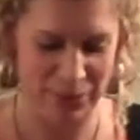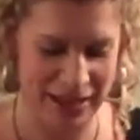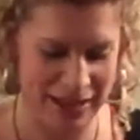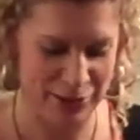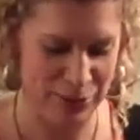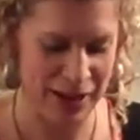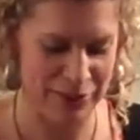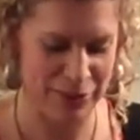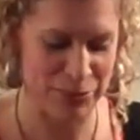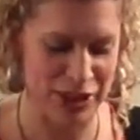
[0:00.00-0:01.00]
because we
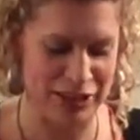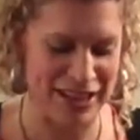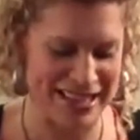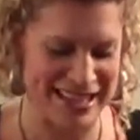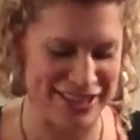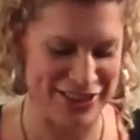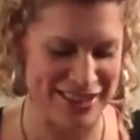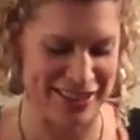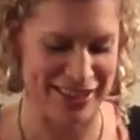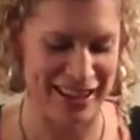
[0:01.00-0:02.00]
have some really great teachers
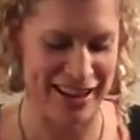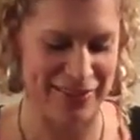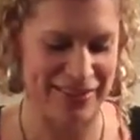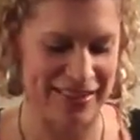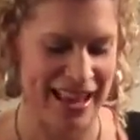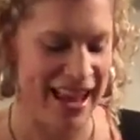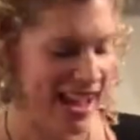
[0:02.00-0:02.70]
in our lives.